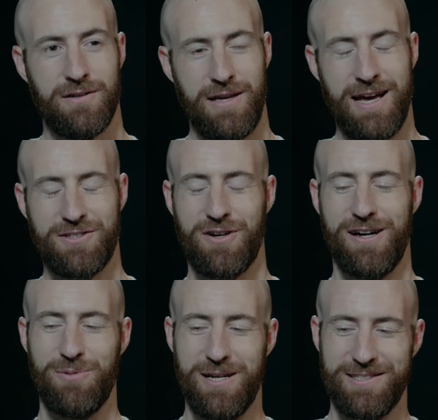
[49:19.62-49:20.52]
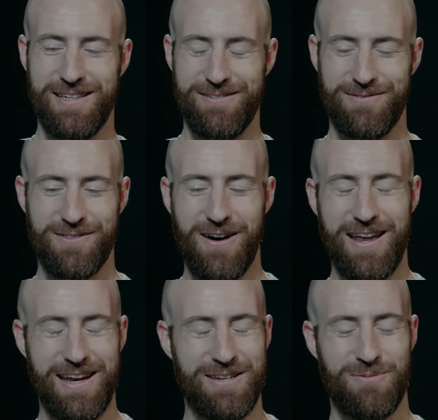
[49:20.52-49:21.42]
Yeah, sorry. When I said
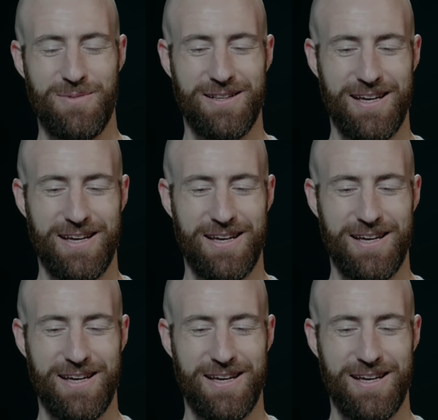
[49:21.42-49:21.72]
thought, I didn't mean